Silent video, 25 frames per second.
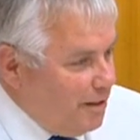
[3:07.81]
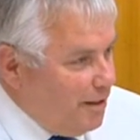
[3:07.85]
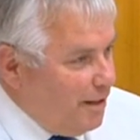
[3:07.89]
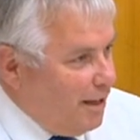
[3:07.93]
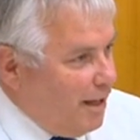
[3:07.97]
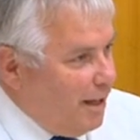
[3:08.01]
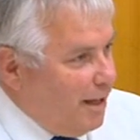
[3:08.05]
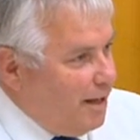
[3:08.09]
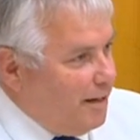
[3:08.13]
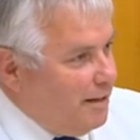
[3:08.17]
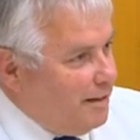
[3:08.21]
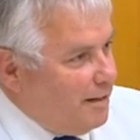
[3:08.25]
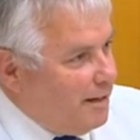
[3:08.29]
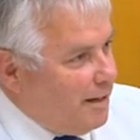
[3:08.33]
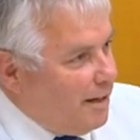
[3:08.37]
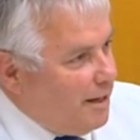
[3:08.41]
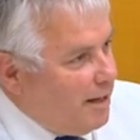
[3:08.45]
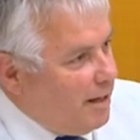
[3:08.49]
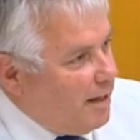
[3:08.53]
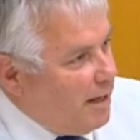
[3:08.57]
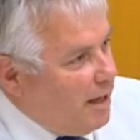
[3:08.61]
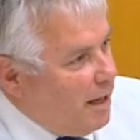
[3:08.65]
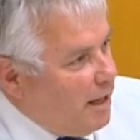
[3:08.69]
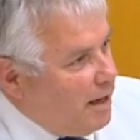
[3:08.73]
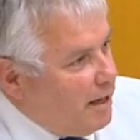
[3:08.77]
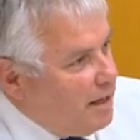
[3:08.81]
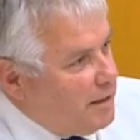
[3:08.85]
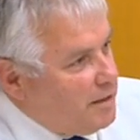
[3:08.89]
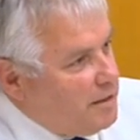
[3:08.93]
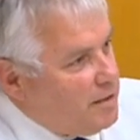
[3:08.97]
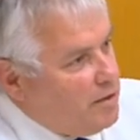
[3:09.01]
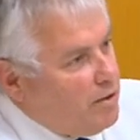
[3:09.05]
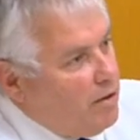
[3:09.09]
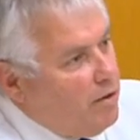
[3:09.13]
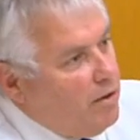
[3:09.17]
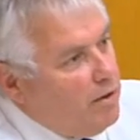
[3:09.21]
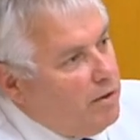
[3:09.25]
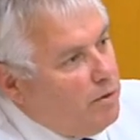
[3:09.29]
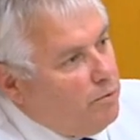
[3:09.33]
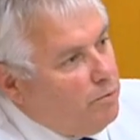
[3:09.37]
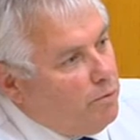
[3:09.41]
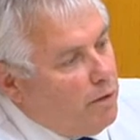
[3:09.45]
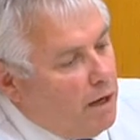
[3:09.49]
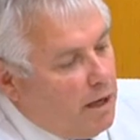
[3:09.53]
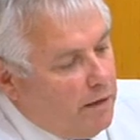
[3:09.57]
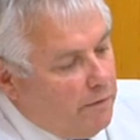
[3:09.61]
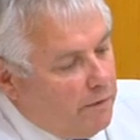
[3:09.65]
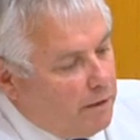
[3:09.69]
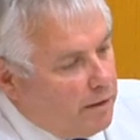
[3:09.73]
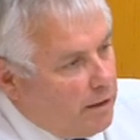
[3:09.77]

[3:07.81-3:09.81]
and has signed a waiver,